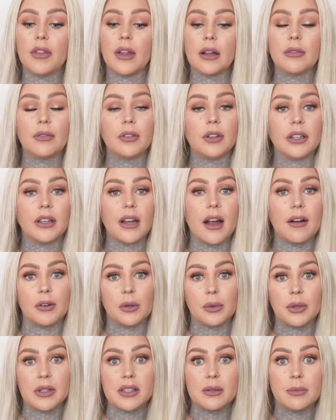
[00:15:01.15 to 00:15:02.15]
thankfully,
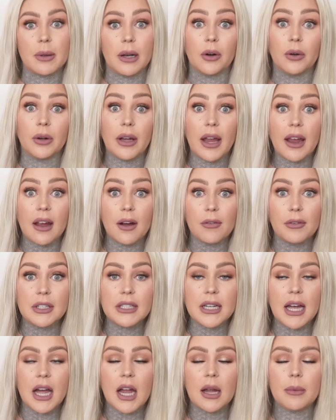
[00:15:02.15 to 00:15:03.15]
everyone's been okay every
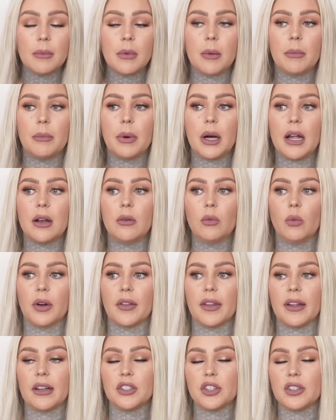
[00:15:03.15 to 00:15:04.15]
time, but
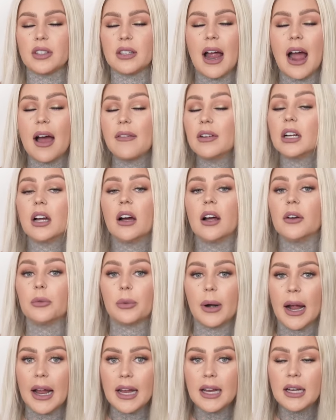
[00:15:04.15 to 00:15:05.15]
where they just haven't gone
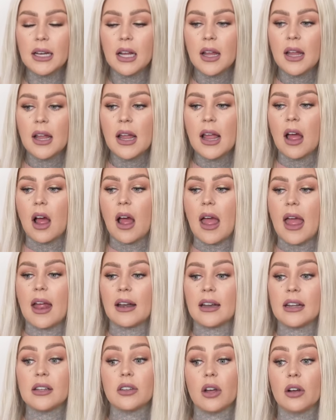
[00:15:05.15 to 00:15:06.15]
right.
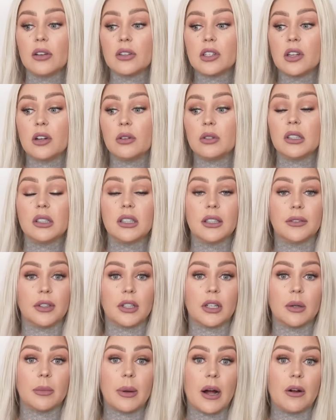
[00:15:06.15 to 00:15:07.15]
And he's also
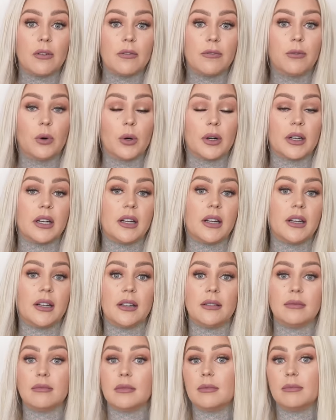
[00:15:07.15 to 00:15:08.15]
delivered about
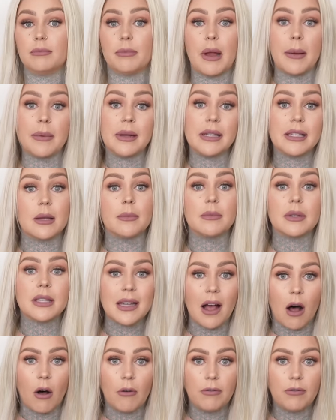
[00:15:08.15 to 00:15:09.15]
40 babies
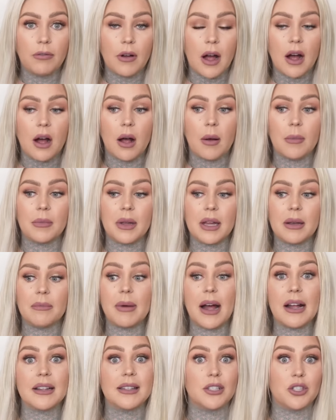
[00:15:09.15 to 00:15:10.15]
himself um, in
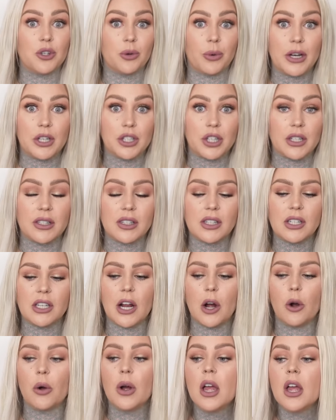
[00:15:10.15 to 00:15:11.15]
bad situations, you
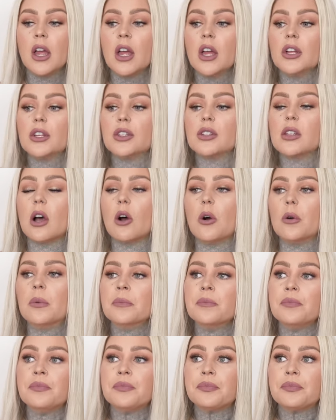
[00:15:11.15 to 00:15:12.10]
know? So